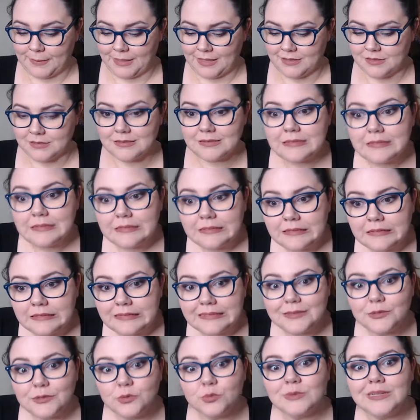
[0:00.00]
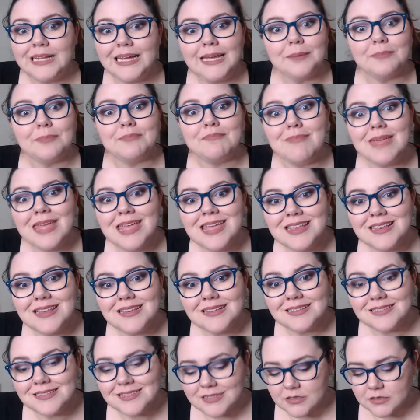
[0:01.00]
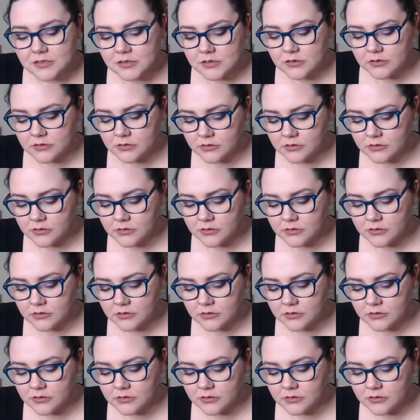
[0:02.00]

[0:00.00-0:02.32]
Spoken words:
See, I don't like mint.